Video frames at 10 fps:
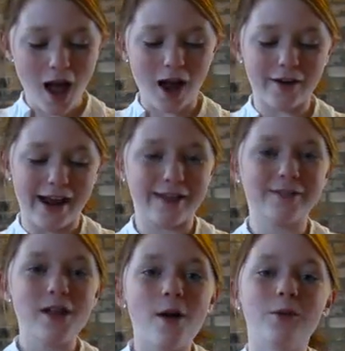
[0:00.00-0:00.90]
Alright,
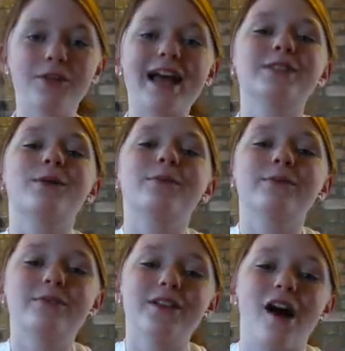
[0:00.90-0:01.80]
well that's
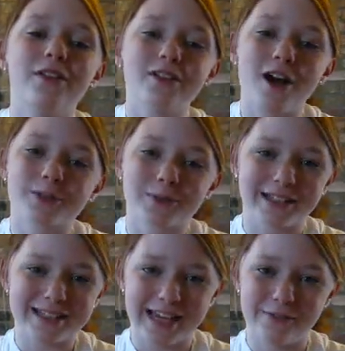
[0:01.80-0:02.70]
all the calls we're
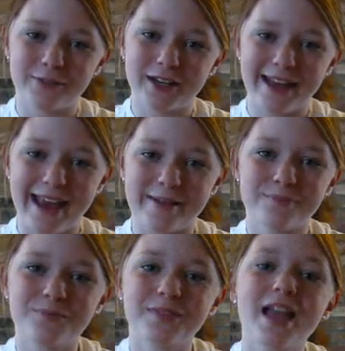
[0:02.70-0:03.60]
going to take for today.
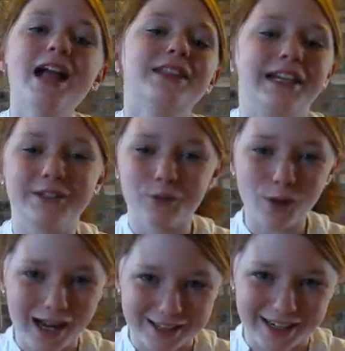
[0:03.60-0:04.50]
Thank you for
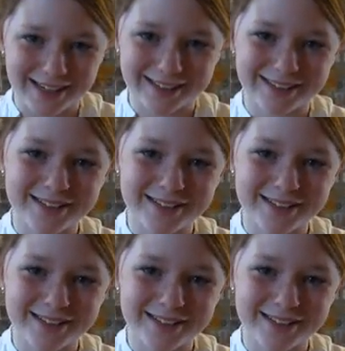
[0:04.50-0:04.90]
watching.